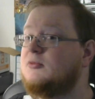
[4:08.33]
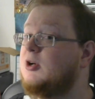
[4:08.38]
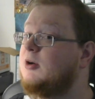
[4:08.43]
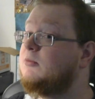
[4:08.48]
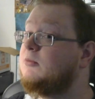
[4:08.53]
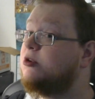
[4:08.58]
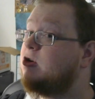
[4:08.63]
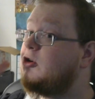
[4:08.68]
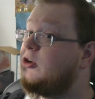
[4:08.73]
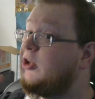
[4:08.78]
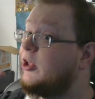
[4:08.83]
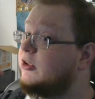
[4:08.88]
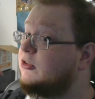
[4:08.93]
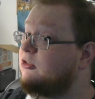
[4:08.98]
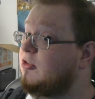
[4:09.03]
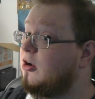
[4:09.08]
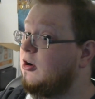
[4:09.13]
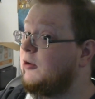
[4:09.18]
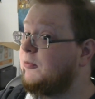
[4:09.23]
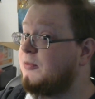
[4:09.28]
learning
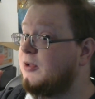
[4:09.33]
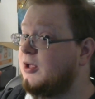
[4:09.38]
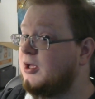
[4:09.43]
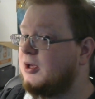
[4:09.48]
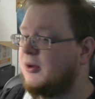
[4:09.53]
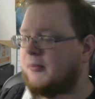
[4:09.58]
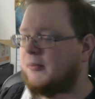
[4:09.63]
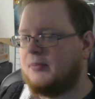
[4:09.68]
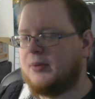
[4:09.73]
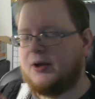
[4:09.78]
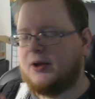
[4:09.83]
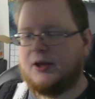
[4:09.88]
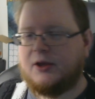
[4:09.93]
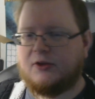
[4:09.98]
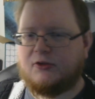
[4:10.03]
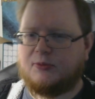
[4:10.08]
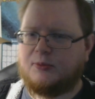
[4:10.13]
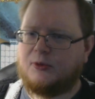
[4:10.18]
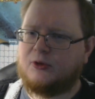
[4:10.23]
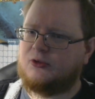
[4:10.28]
sculpting, but
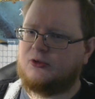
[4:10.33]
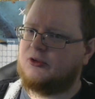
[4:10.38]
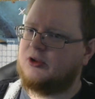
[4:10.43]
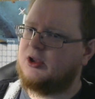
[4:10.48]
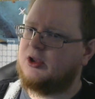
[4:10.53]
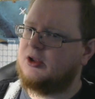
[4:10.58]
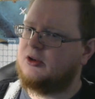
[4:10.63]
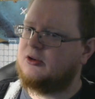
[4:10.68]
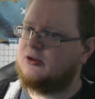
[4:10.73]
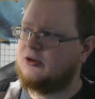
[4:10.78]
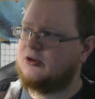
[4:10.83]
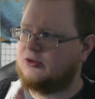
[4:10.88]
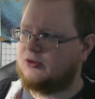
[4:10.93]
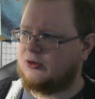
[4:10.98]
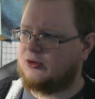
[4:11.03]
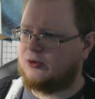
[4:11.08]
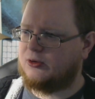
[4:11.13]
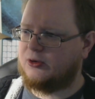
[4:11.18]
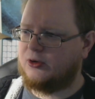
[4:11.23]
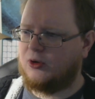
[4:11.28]
it's mostly
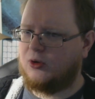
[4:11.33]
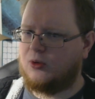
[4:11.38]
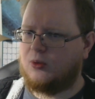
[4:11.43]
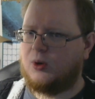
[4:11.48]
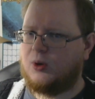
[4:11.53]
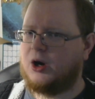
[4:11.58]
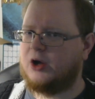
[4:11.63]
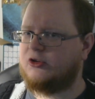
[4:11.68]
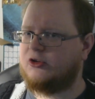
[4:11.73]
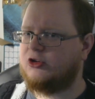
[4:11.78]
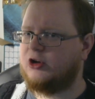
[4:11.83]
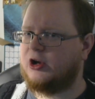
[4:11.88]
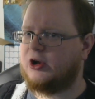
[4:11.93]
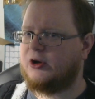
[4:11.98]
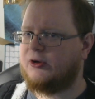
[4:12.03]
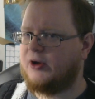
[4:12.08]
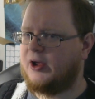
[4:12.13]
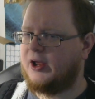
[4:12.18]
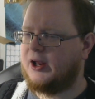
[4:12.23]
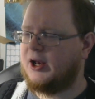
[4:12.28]
tutorial watching
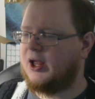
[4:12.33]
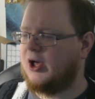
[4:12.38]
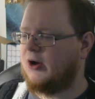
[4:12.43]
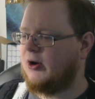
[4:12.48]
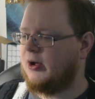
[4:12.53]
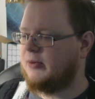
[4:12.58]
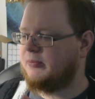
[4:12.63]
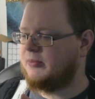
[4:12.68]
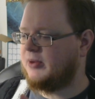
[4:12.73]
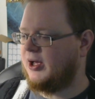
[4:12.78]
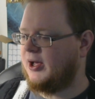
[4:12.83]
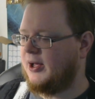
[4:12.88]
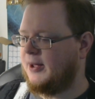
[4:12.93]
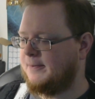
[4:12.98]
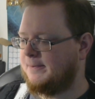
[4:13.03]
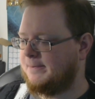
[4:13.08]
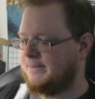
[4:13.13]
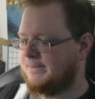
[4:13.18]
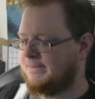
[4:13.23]
right now. I'm not